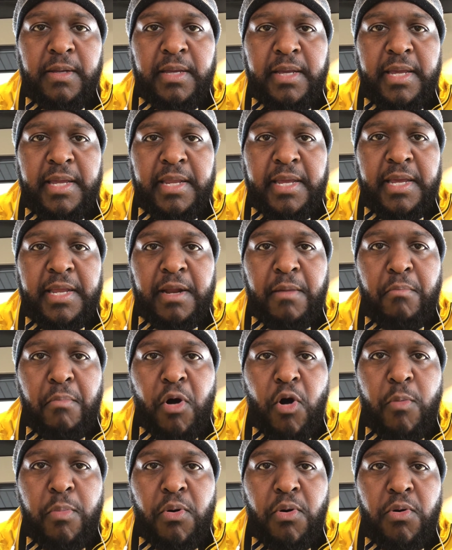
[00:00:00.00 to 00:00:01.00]
in, in a
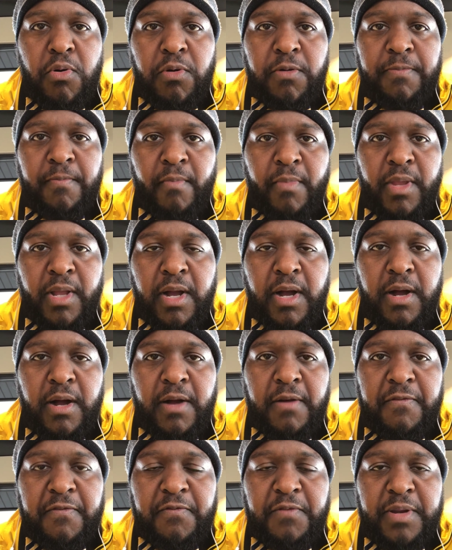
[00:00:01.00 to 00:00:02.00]
mobile
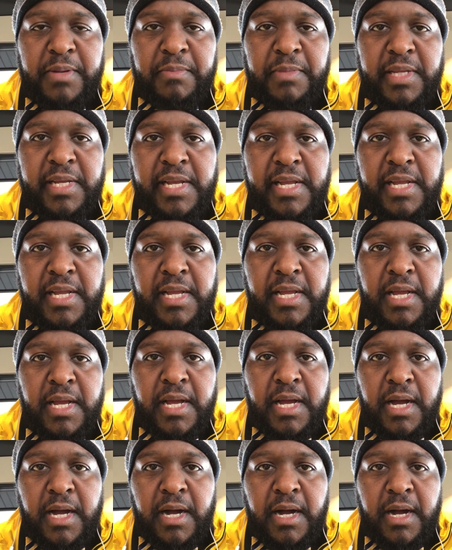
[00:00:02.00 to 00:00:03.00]
uh, friendly
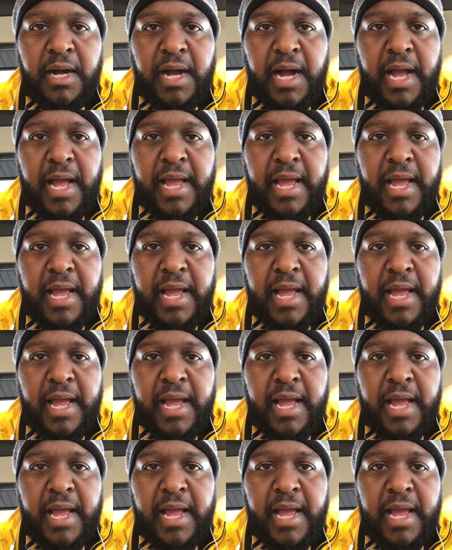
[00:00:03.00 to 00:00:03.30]
uh,